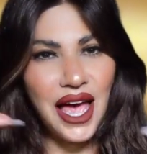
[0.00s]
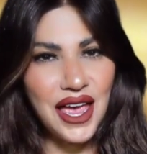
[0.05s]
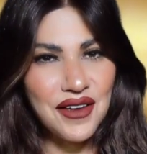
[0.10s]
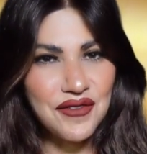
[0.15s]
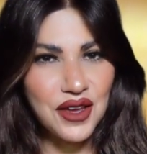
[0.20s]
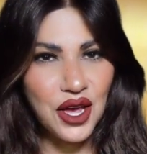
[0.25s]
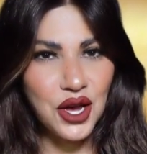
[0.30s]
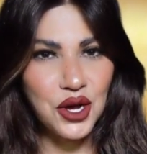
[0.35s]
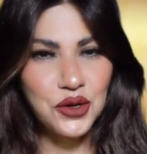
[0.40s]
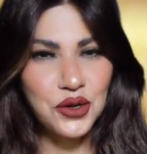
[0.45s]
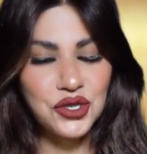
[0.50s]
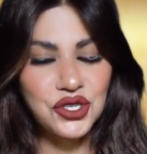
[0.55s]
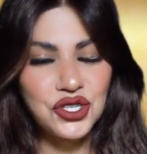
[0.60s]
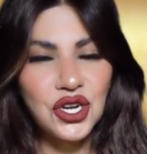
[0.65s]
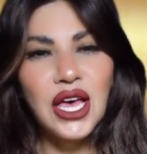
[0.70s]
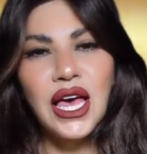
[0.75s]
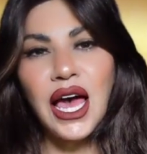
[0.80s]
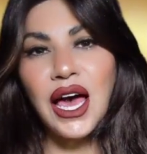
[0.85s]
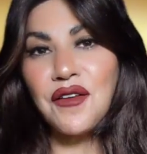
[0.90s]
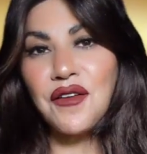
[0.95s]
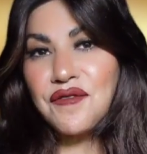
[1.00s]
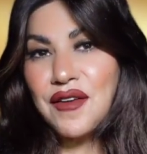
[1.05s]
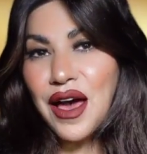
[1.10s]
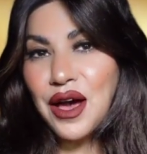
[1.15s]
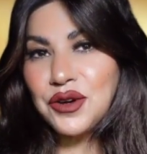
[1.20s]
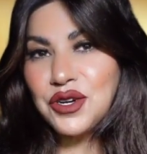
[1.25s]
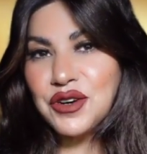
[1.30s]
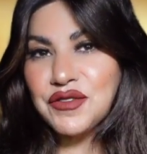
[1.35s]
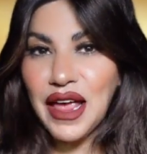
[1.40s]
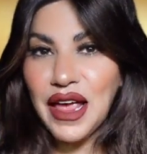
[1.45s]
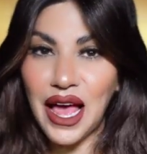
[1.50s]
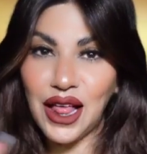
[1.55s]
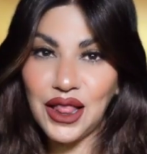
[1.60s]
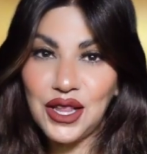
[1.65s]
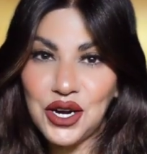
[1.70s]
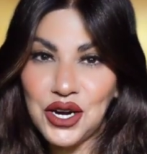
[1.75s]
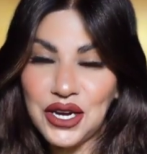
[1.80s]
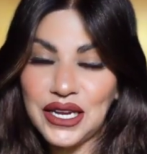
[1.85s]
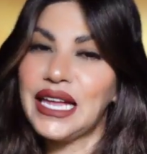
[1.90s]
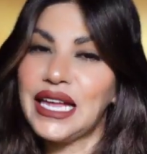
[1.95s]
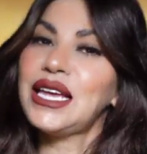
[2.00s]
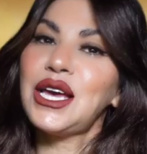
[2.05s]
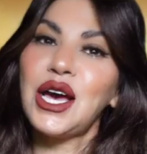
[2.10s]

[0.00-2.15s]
life coach, and founder of Ellie Arket